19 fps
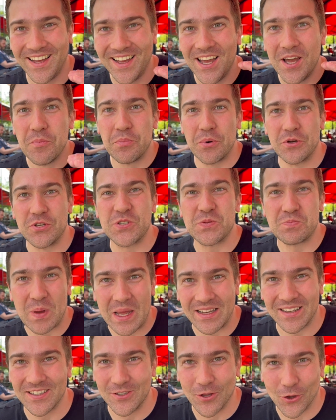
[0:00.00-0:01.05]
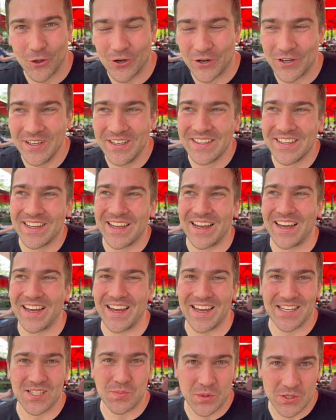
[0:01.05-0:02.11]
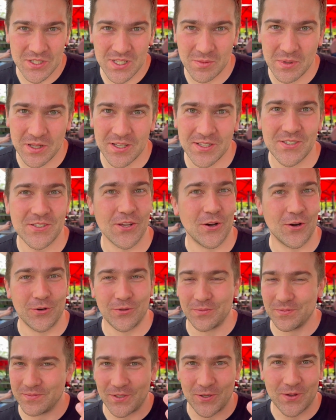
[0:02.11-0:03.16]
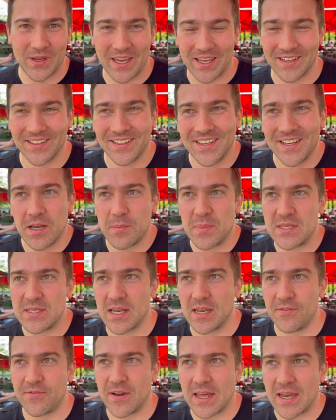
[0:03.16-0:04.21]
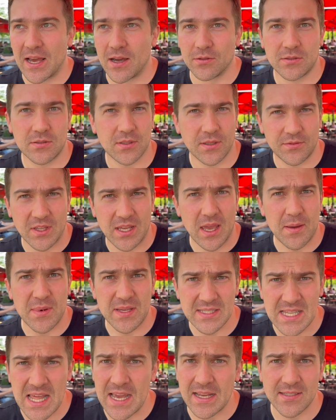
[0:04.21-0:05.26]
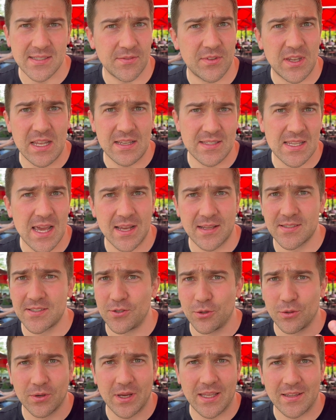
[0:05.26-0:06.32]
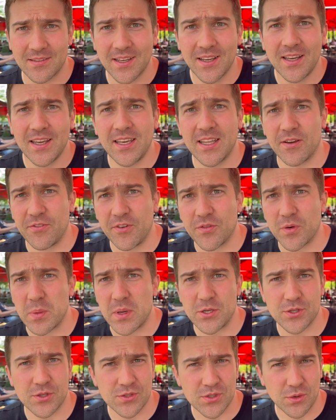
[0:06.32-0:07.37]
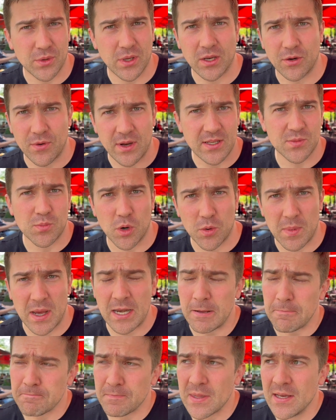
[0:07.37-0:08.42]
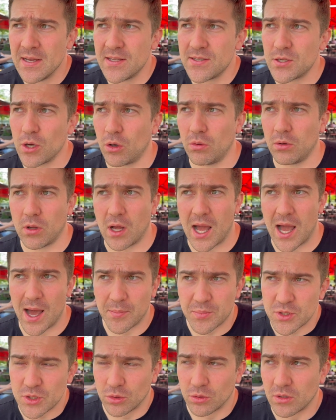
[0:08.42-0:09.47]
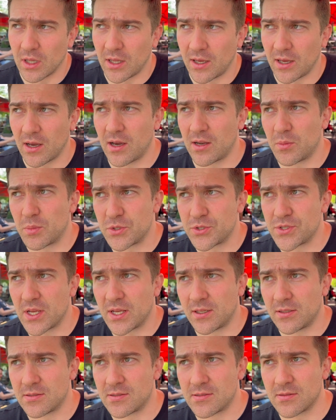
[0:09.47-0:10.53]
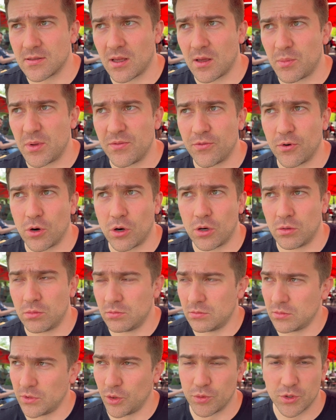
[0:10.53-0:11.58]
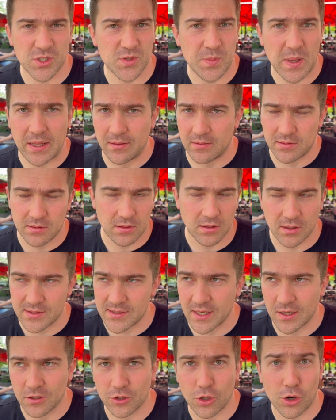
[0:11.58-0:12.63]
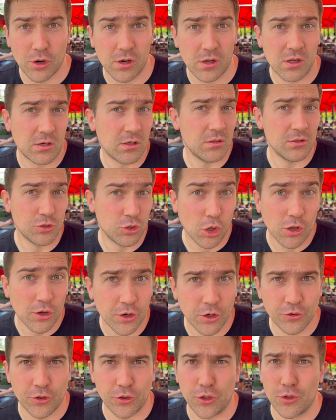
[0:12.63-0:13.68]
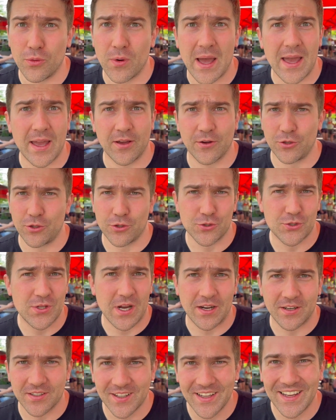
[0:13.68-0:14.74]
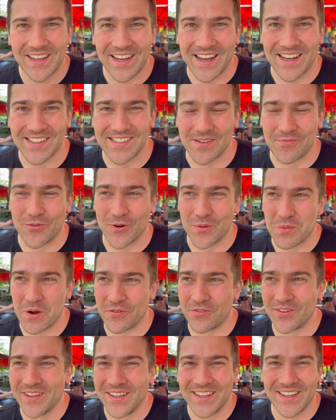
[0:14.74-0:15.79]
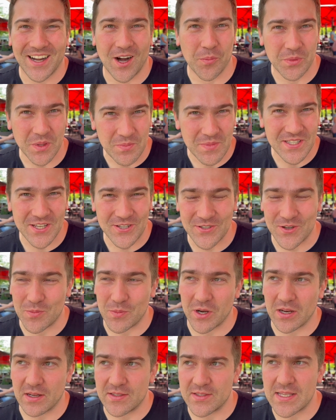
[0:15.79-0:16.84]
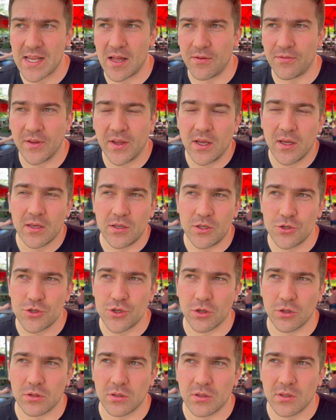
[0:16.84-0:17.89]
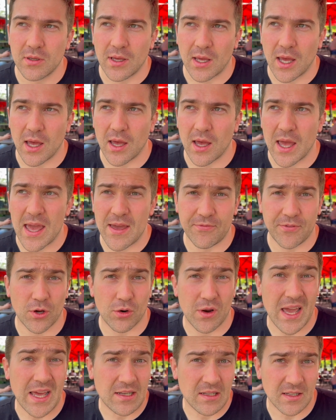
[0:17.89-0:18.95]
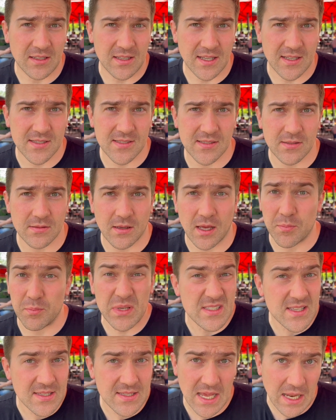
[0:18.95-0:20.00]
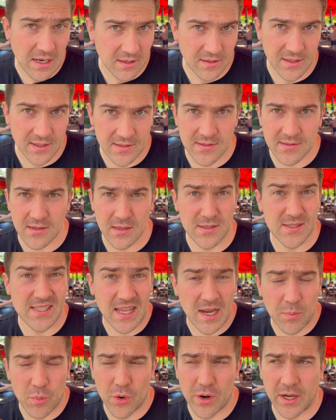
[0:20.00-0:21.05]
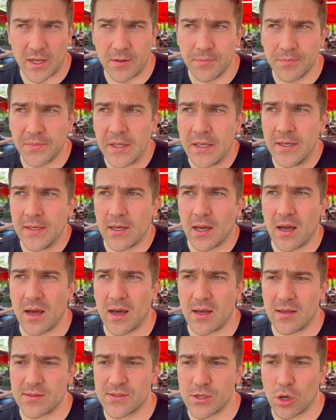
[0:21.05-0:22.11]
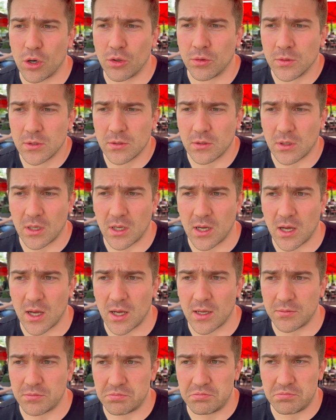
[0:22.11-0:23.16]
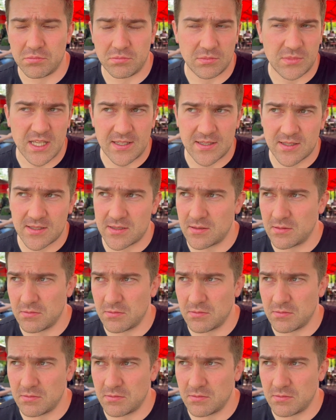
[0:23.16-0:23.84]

per spent dollar as possible, so you can basically find out if the game has likes. If it has likes, you get enough information so you can raise more money. So absolutely 100% before you would spend a single dollar on the UA, or do you start some form of optimization of product itself, you should have your analytics and business analytics set up ready. So this